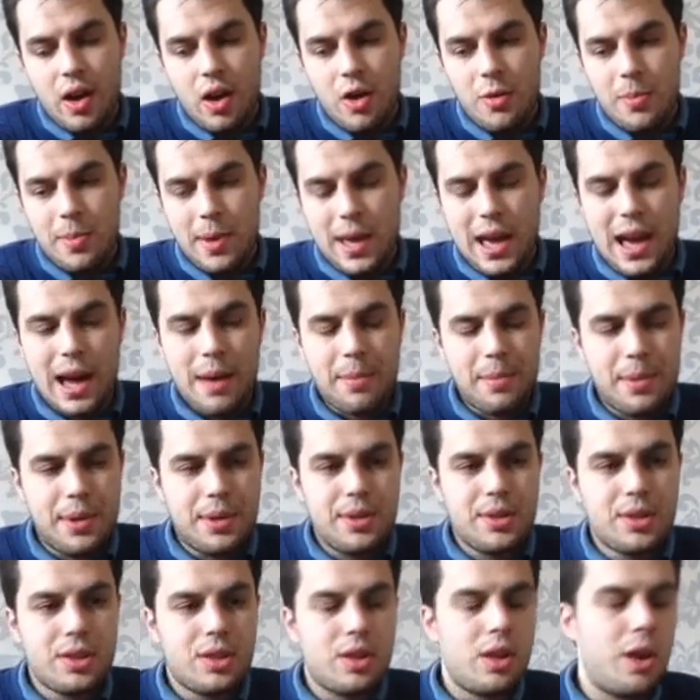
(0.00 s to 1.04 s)
hope it
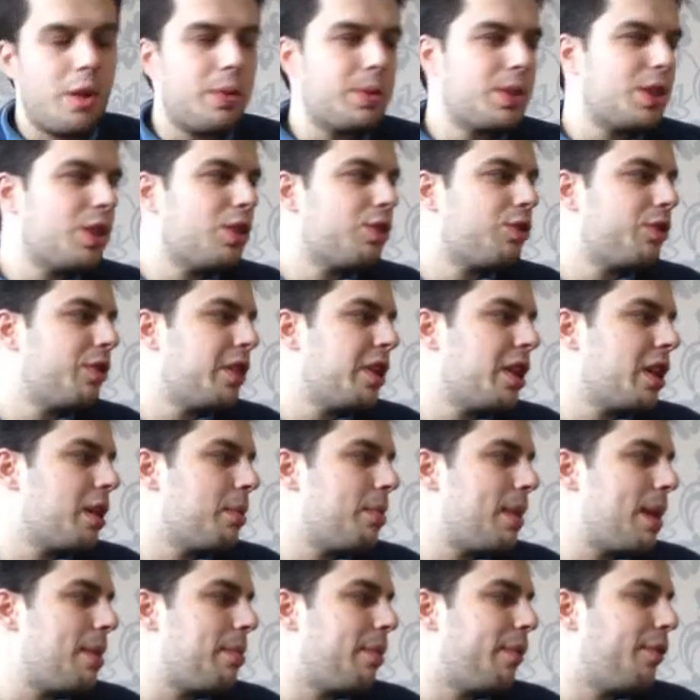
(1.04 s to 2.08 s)
happens. I was just reading a
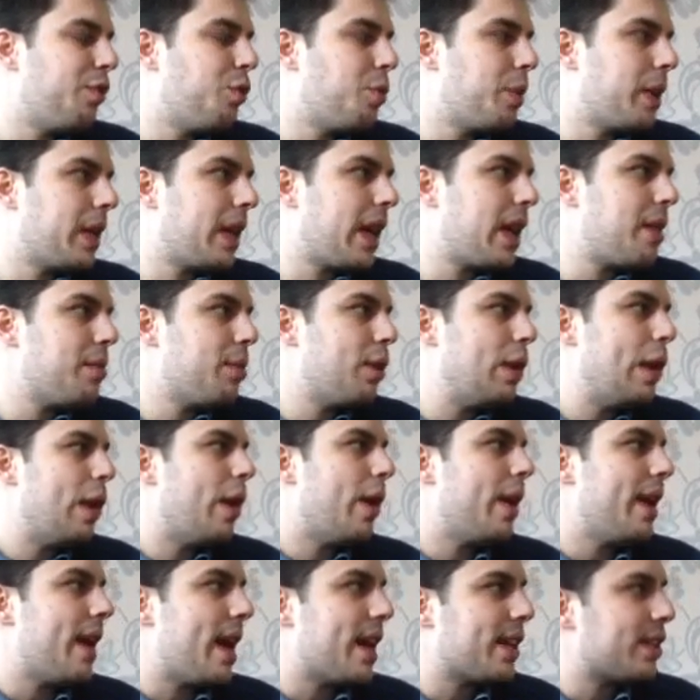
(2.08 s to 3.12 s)
bit before we came
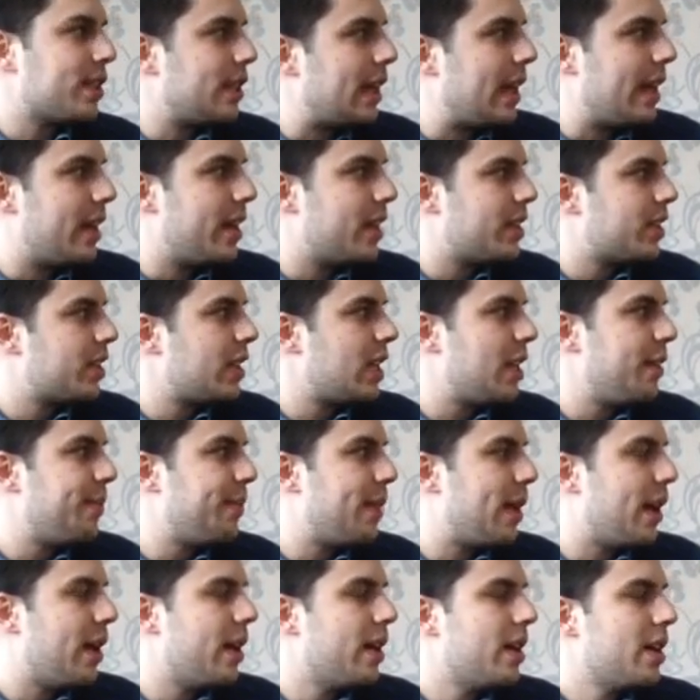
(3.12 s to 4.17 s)
online, actually, and it seemed
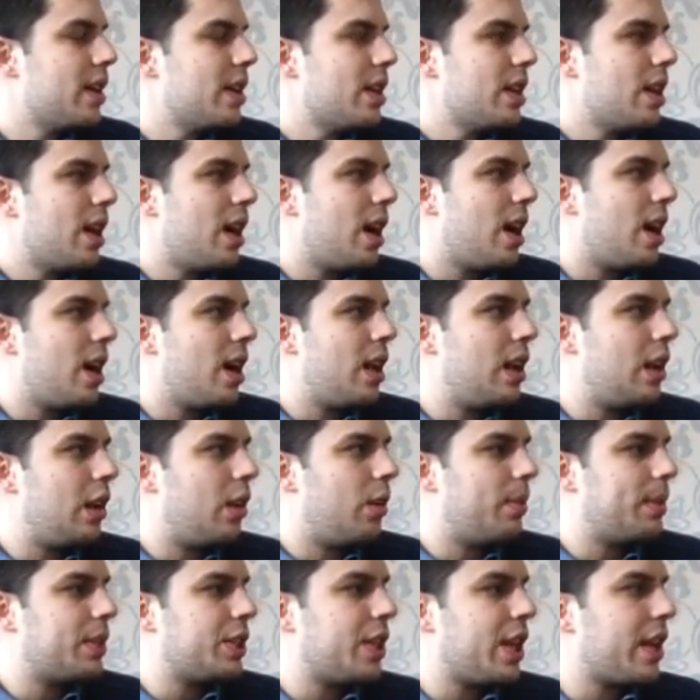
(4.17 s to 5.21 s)
that
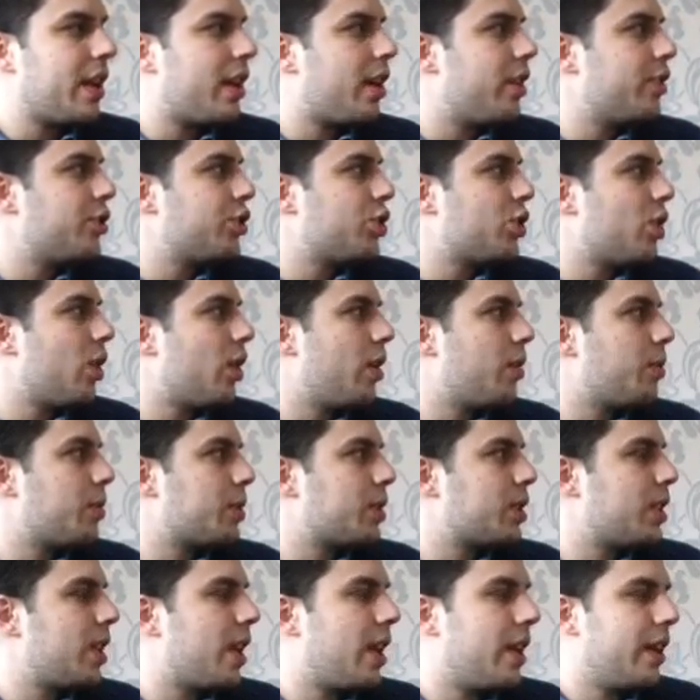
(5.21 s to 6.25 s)
Lomachenko's side
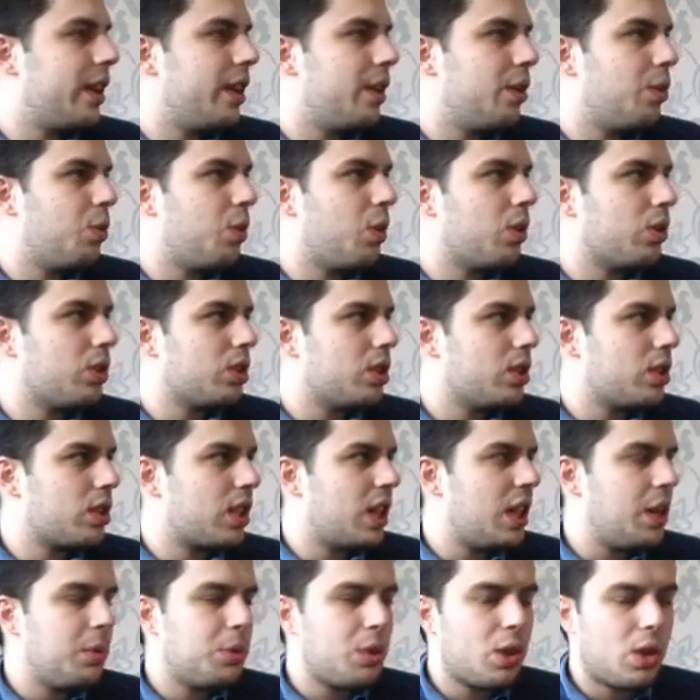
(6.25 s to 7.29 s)
was saying that Walters
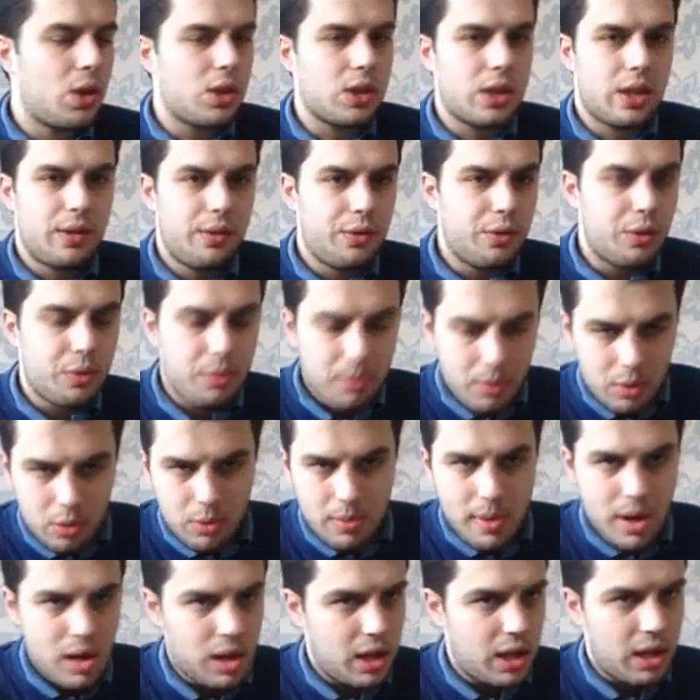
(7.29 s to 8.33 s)
keeps asking for more
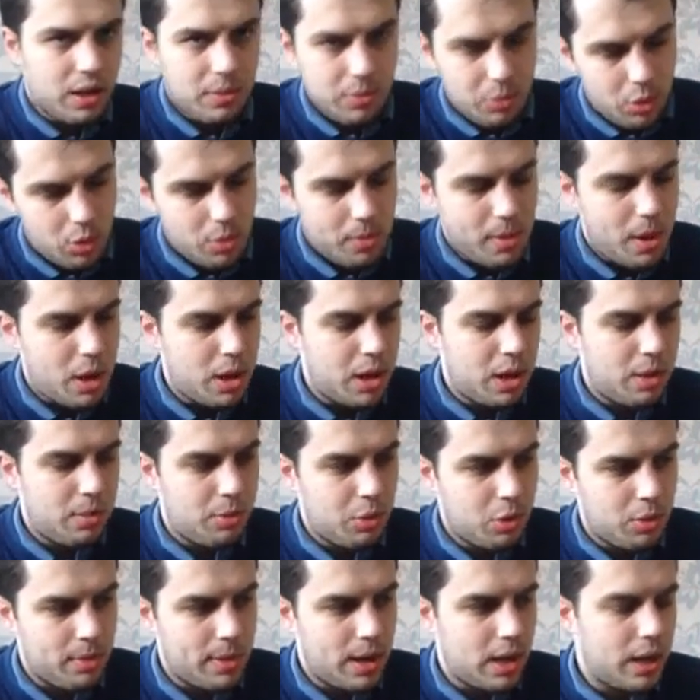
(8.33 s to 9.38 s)
money and more money and
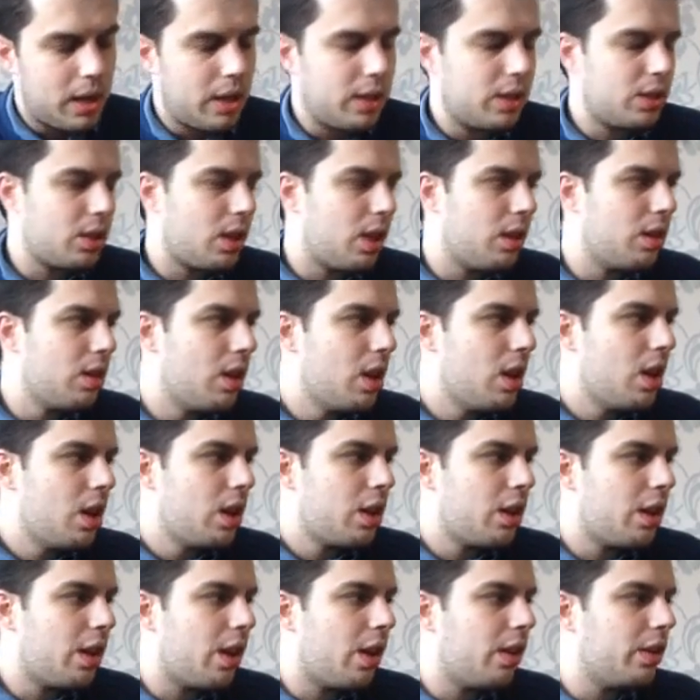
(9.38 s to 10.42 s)
more money. So,
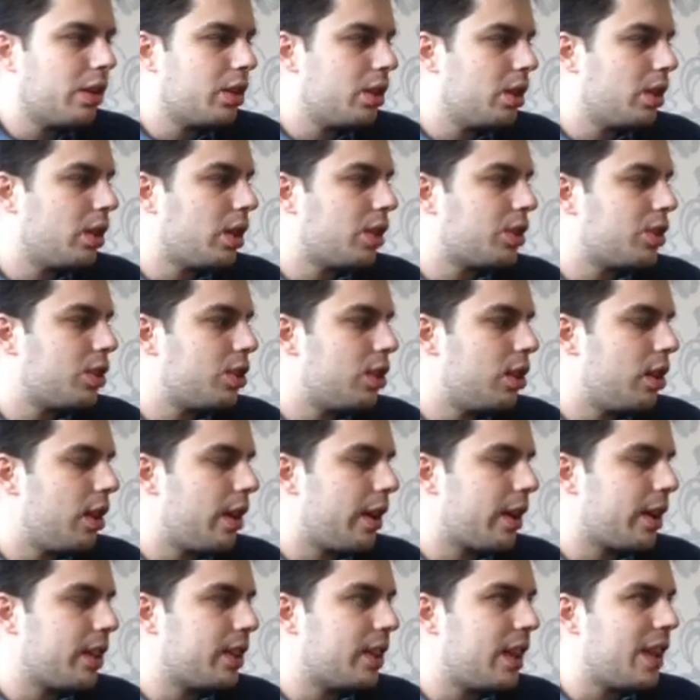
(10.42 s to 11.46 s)
it doesn't look
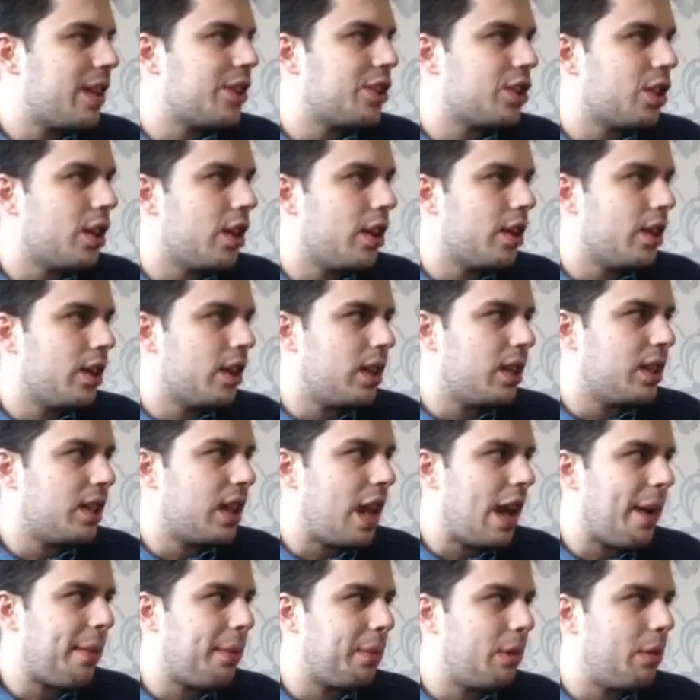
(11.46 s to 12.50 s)
like a dead certainty to
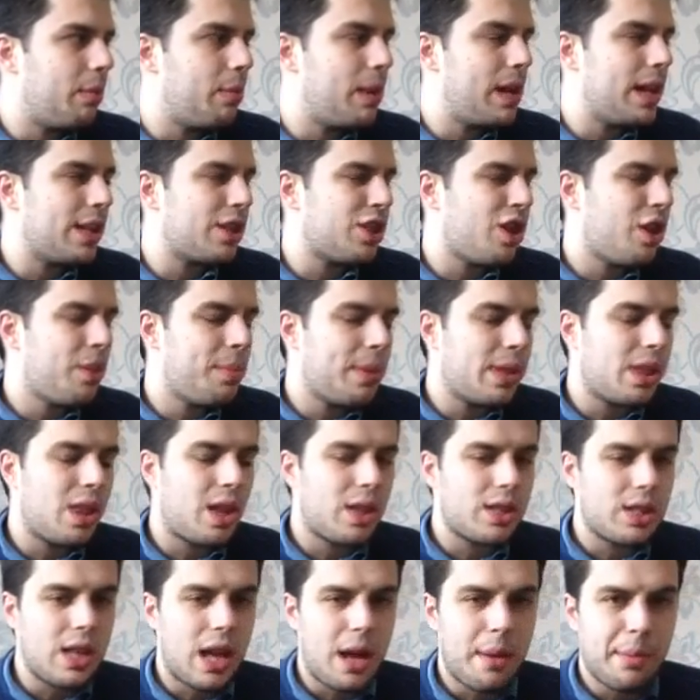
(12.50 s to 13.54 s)
happen, but let's hope it
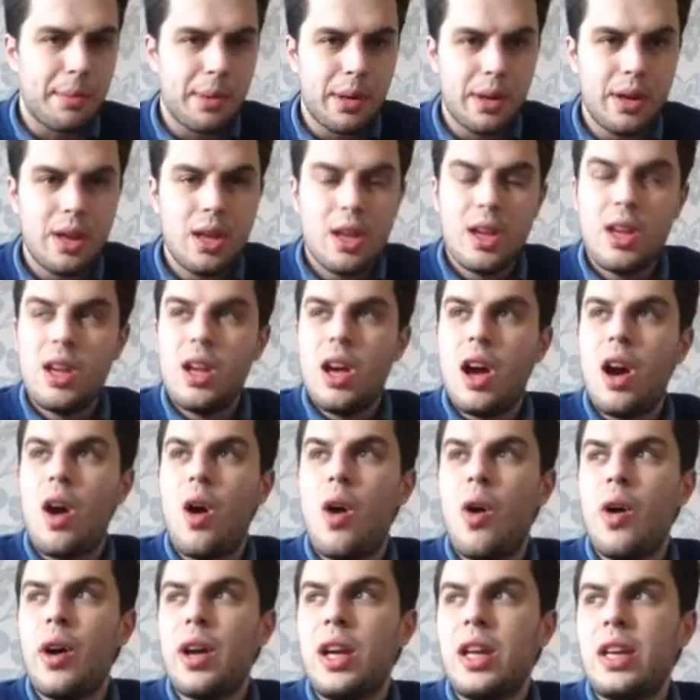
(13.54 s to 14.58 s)
does happen.
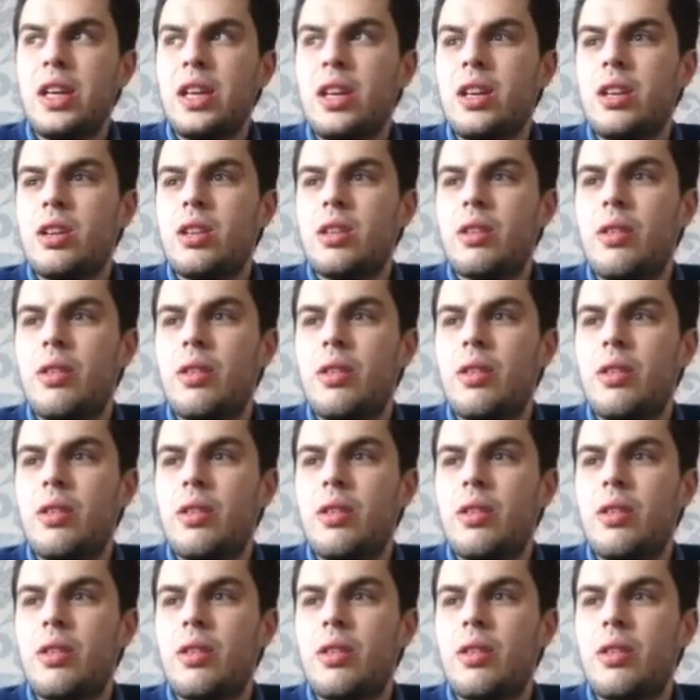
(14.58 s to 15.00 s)
I